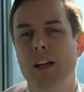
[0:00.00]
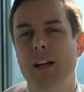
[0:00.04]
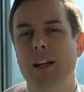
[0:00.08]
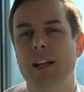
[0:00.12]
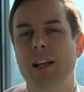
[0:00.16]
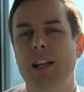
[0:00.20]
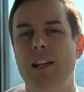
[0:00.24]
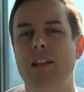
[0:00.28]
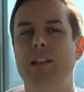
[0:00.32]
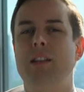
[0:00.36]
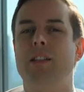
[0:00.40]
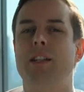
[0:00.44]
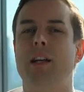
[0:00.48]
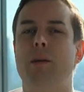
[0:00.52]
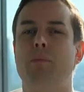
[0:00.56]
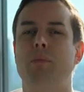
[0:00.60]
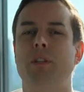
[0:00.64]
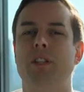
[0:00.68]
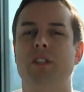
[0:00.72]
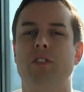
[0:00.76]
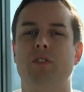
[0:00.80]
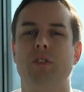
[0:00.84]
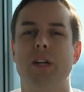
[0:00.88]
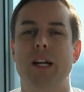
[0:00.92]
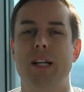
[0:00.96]
clearly
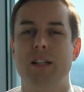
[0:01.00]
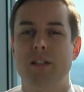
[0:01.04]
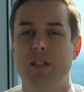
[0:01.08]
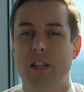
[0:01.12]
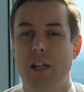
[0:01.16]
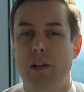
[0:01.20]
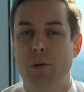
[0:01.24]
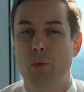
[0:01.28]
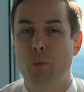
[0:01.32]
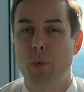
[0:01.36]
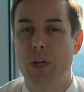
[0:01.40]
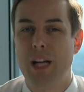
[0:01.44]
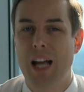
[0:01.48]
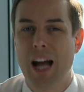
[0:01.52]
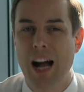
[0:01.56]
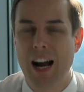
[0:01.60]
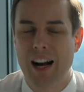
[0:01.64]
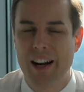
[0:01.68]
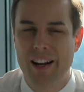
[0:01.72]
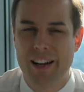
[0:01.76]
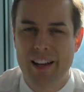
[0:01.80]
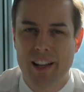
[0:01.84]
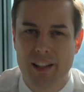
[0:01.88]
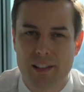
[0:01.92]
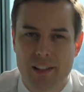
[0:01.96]
demonstrates that we
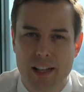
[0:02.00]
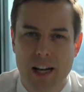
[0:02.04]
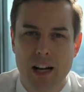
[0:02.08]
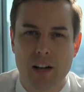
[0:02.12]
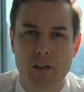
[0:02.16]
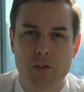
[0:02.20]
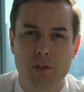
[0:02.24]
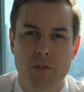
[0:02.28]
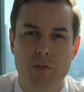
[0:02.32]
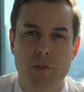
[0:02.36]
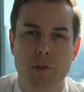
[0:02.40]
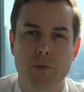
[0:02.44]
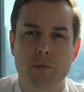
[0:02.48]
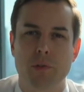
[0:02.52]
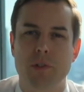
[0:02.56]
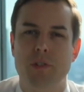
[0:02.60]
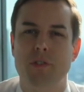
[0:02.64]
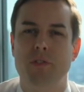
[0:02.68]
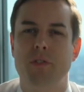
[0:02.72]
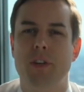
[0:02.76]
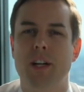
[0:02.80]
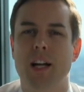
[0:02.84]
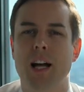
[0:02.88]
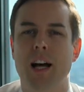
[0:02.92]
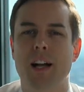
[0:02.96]
are not out of the
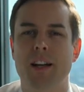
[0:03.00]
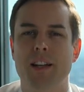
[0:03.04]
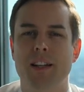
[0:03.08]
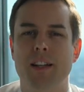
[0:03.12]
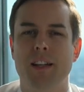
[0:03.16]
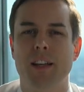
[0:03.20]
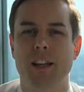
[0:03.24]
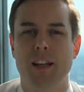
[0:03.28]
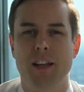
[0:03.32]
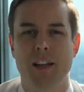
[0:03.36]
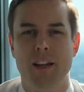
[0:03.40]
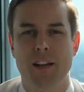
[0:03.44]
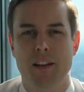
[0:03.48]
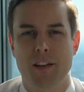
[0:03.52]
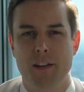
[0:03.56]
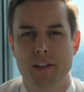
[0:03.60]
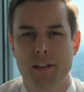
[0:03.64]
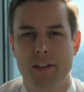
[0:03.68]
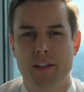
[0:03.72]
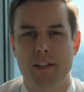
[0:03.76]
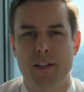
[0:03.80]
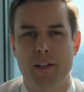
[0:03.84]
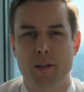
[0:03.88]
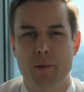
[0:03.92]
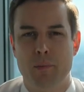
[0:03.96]
woods regarding
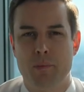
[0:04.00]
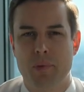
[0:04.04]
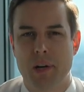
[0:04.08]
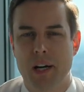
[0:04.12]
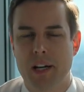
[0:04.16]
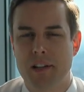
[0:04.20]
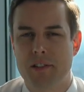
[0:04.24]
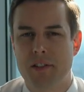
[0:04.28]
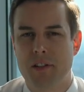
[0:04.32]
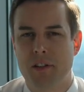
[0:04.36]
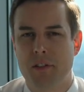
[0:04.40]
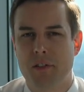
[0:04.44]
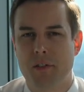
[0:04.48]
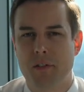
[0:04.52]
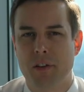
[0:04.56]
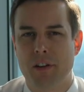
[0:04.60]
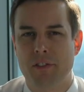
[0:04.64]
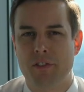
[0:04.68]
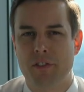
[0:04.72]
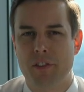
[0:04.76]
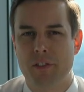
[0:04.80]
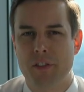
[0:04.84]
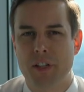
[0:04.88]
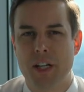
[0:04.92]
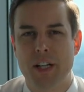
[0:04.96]
the Brexit
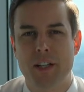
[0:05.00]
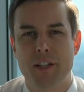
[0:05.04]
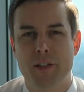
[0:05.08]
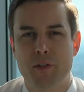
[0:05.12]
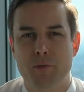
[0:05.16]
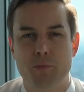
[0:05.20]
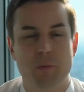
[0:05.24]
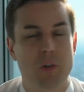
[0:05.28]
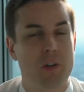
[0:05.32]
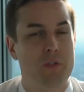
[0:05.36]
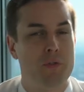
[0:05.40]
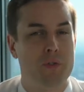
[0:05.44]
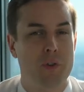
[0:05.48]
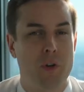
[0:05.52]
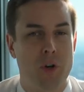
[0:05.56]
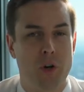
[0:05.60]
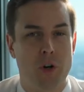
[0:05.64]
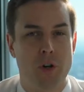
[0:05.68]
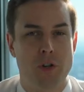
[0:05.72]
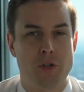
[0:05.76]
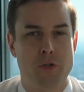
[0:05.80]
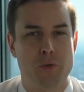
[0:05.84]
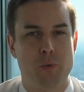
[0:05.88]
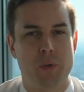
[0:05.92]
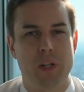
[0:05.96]
referendum. Of
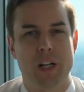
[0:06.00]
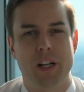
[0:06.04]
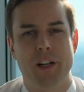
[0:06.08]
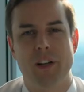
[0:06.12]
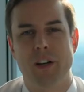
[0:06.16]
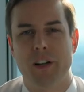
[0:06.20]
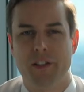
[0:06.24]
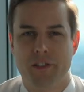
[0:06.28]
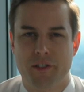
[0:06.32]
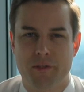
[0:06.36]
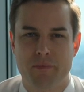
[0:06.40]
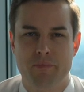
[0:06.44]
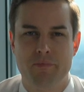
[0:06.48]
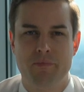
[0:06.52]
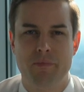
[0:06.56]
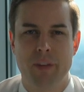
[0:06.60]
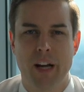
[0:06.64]
course we are not.